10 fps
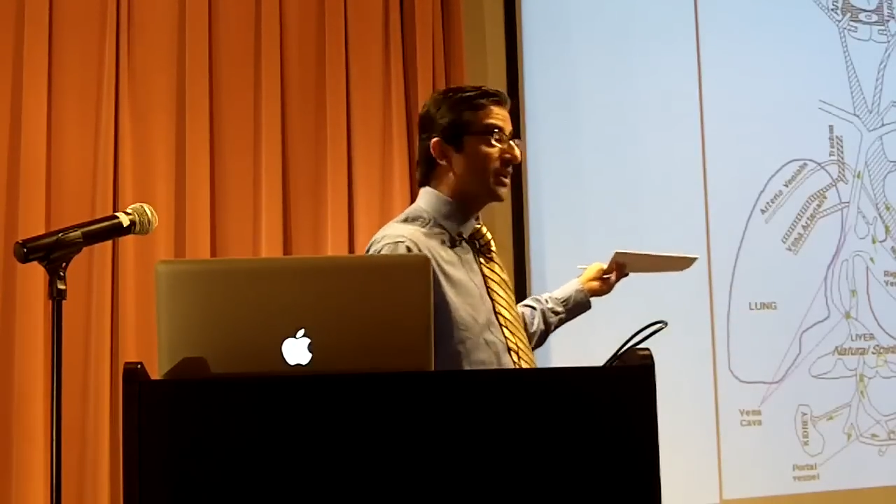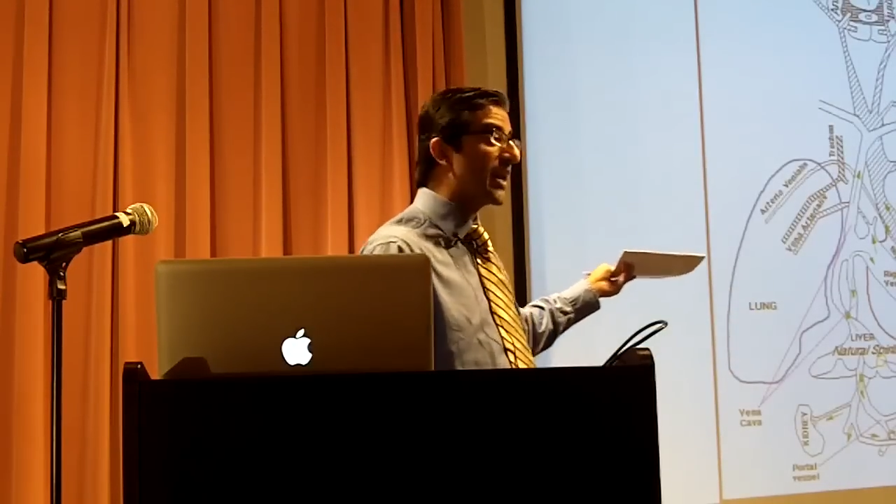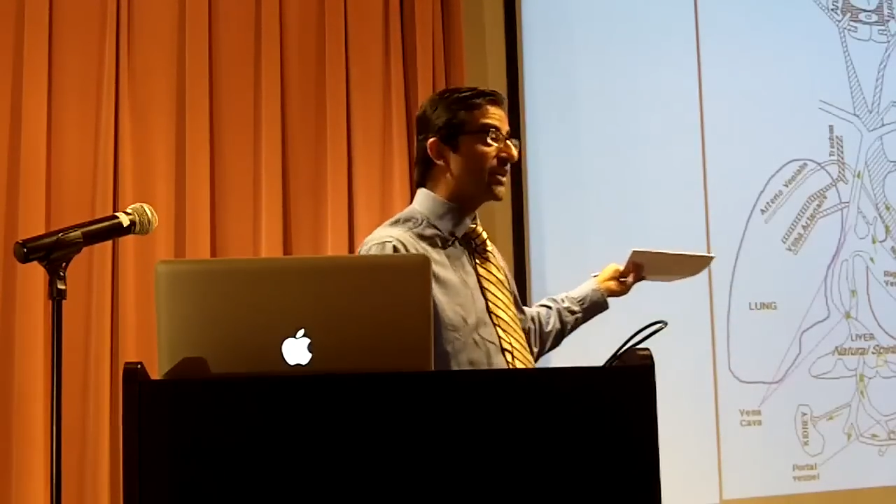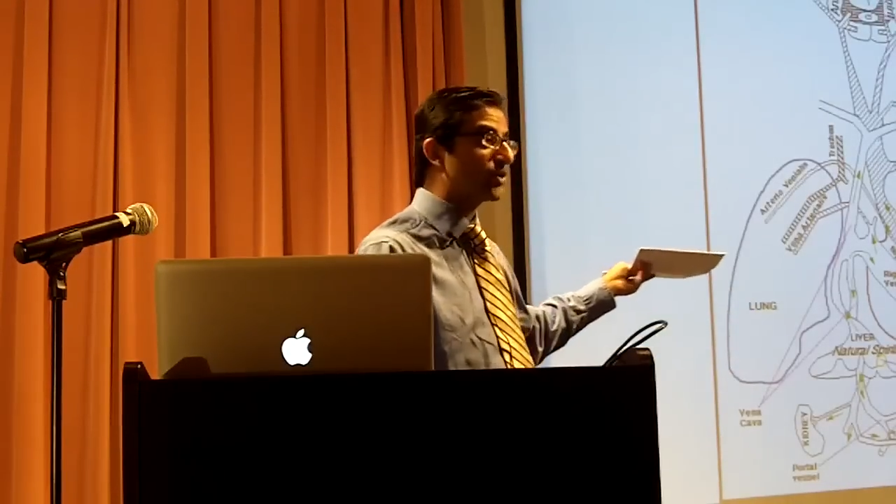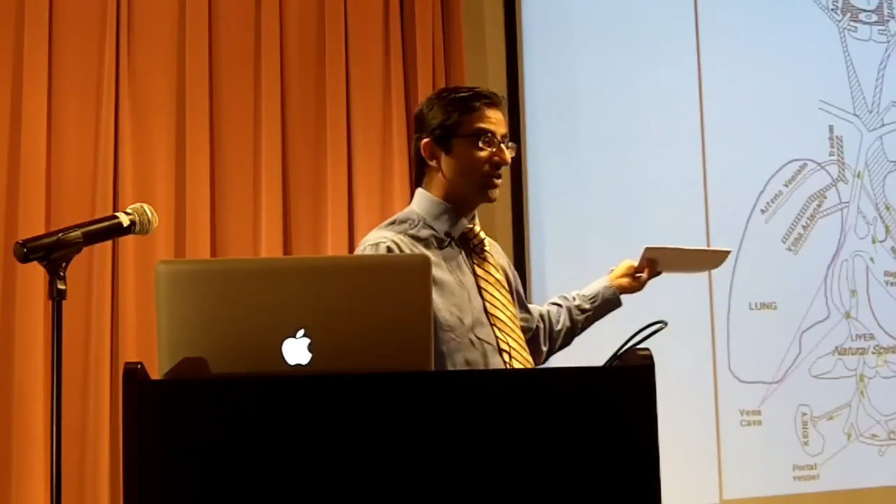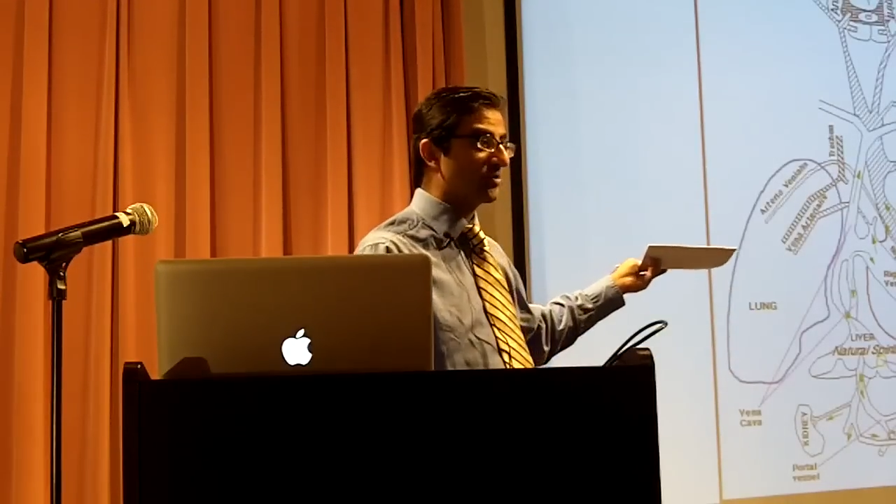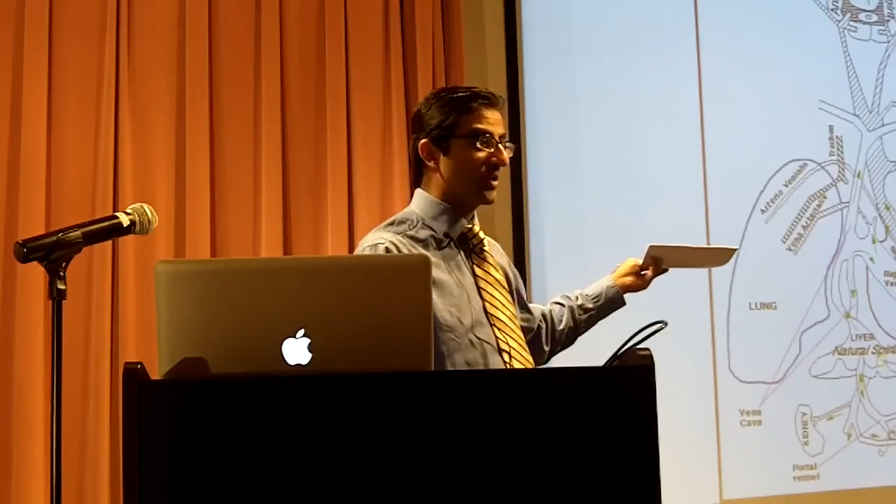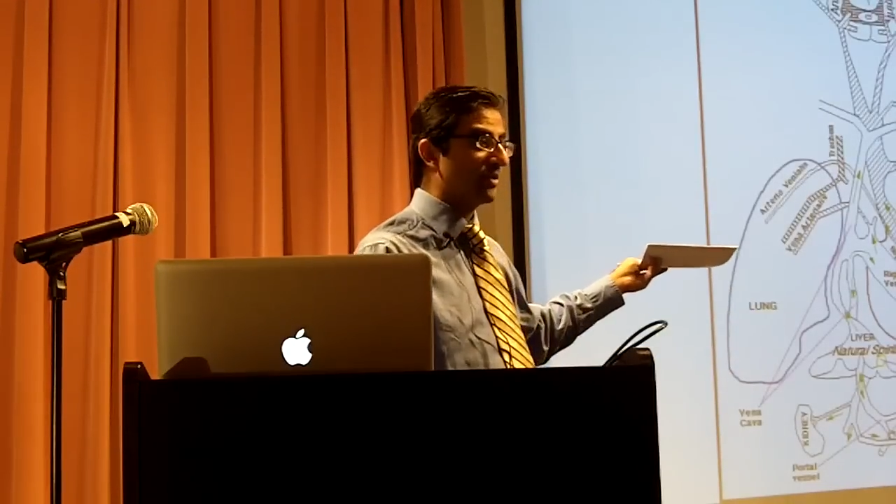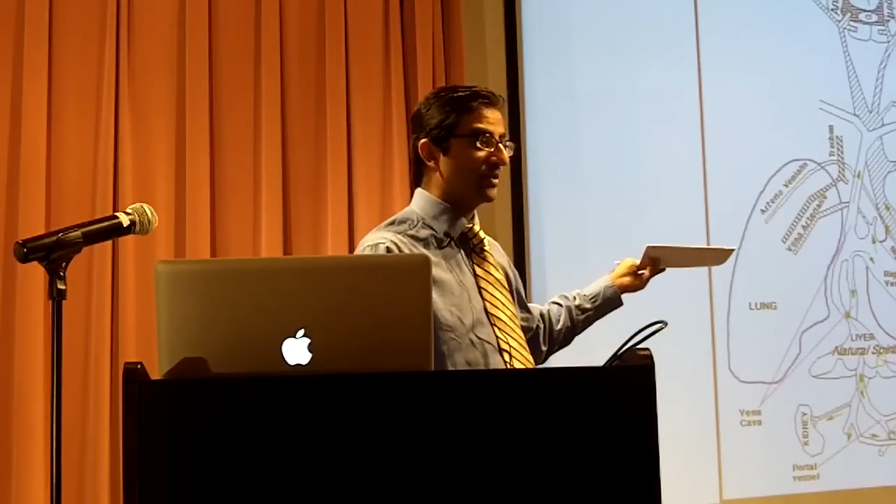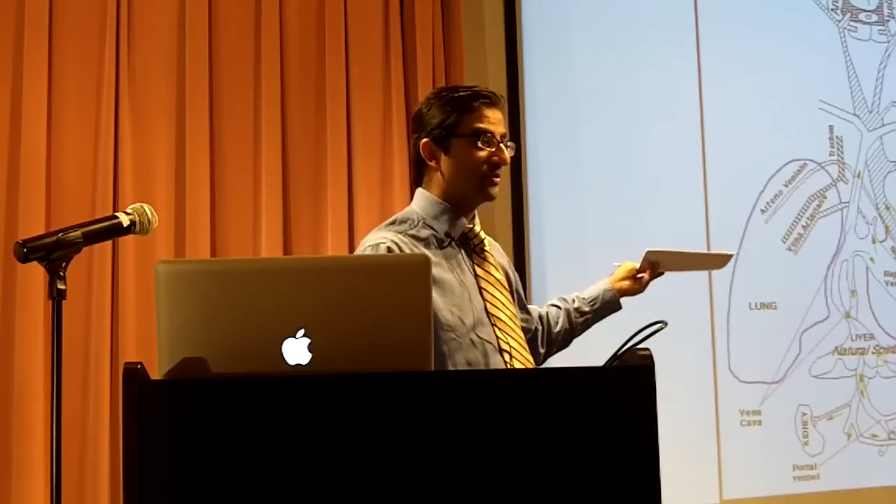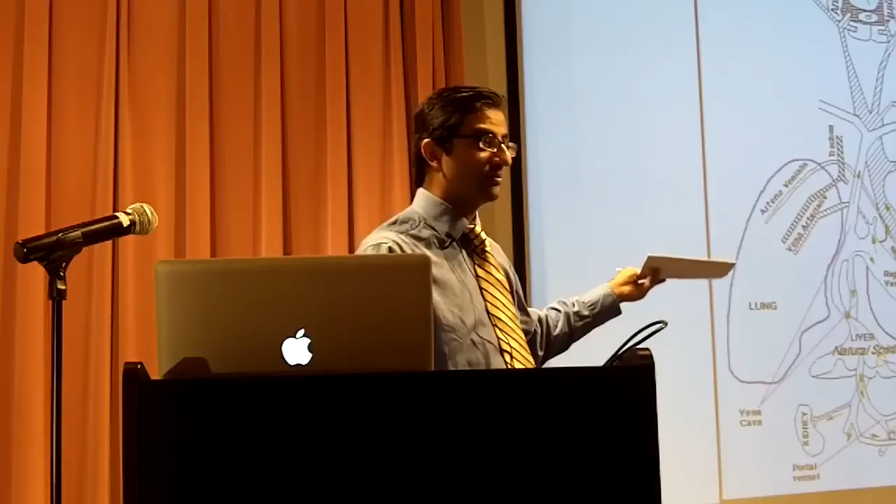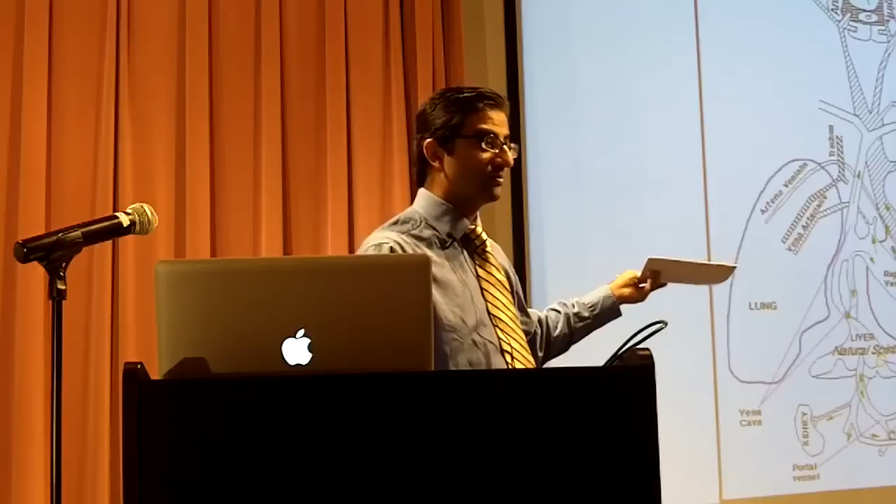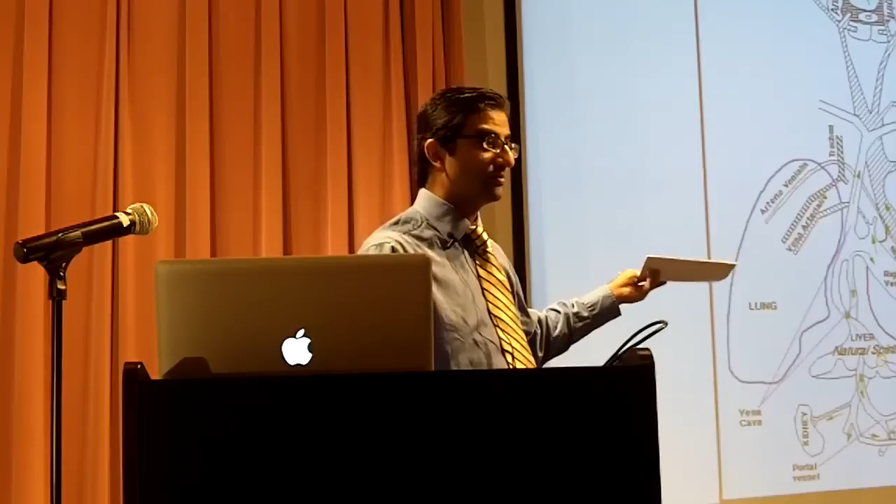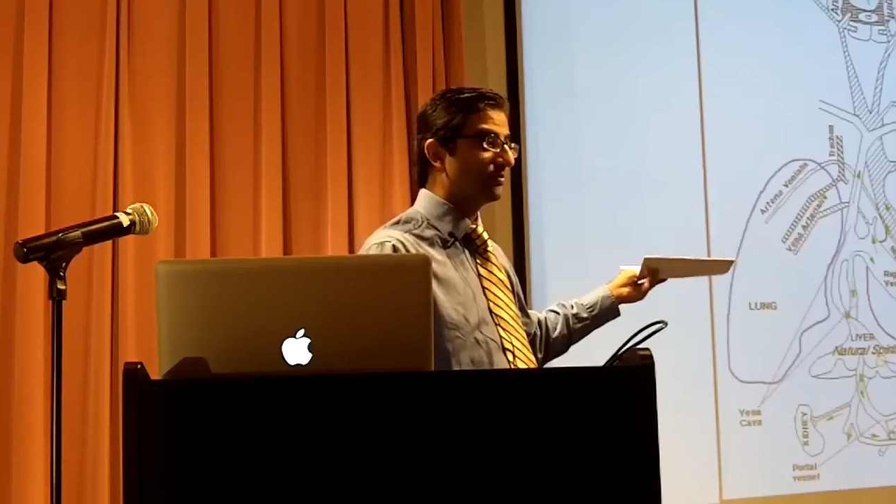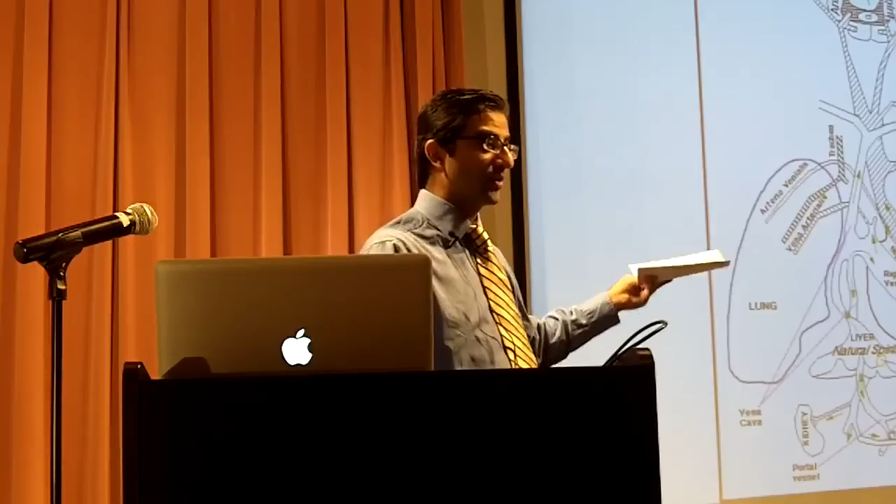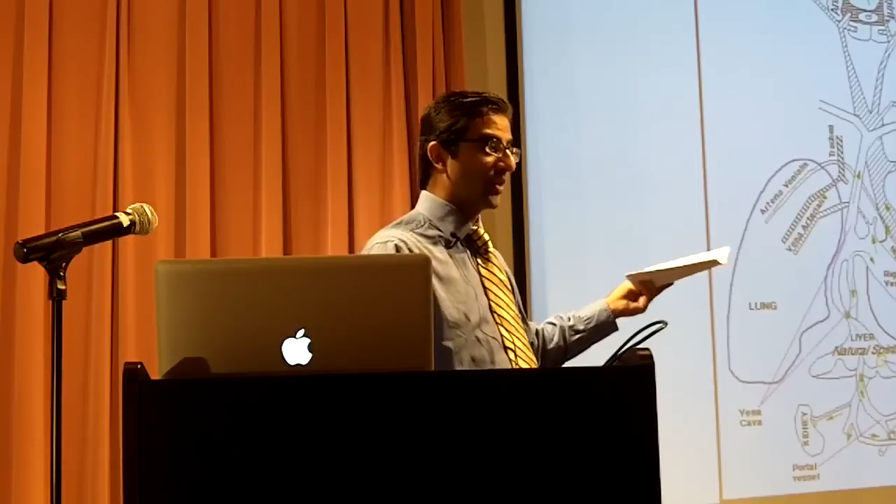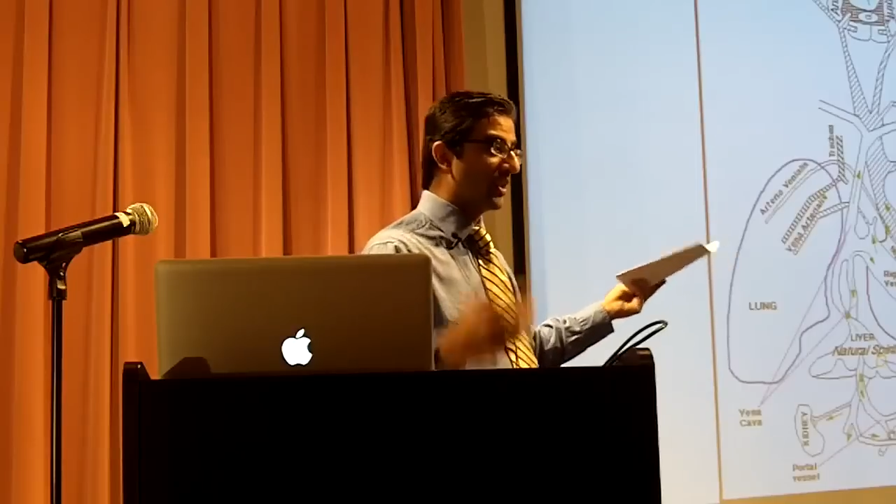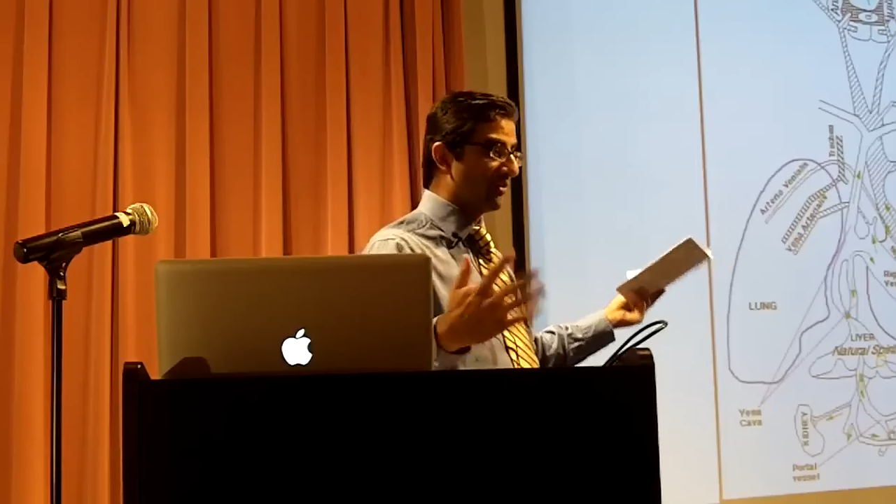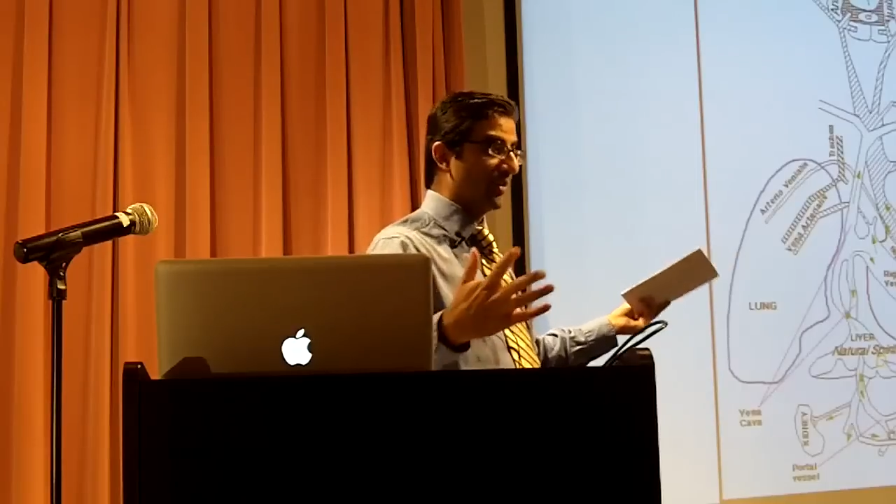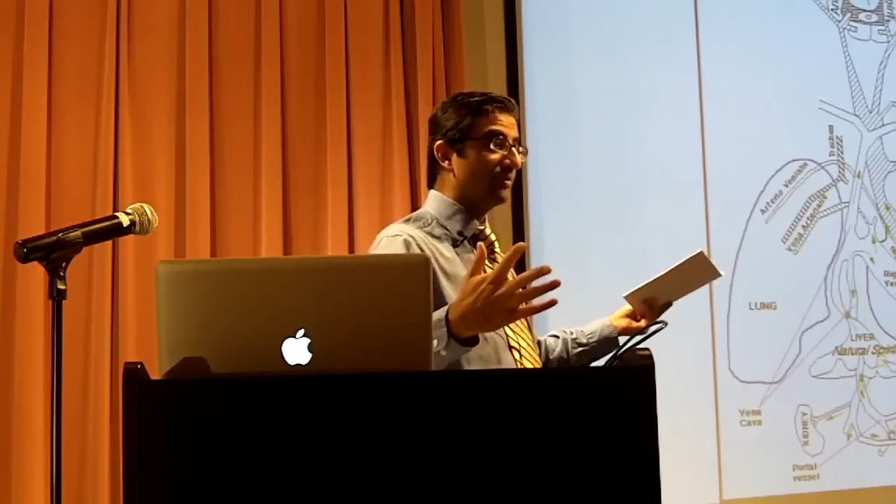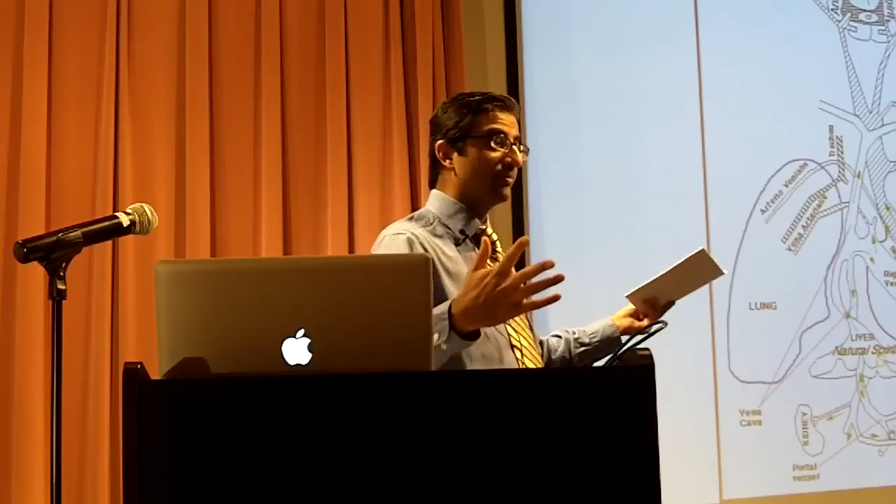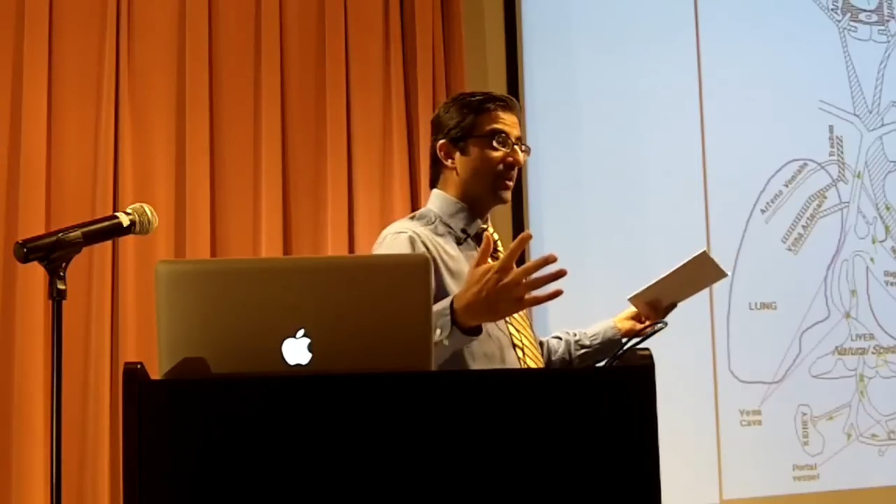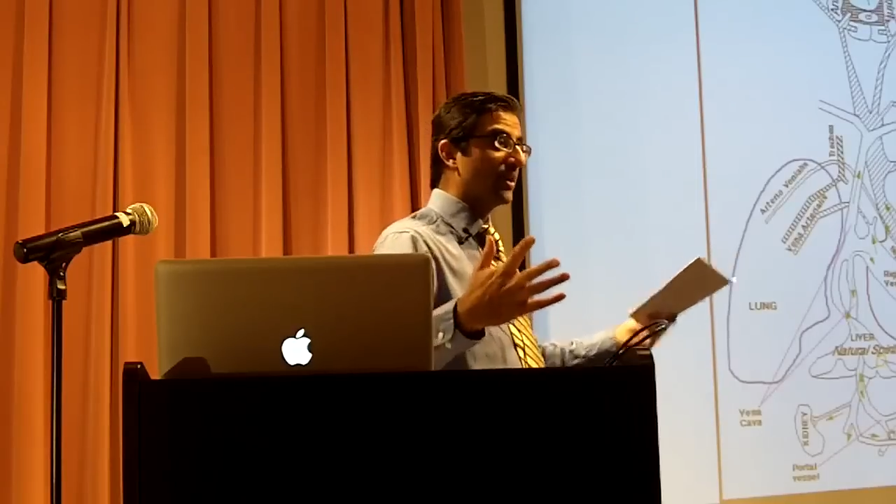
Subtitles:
a natural spirit with the liver.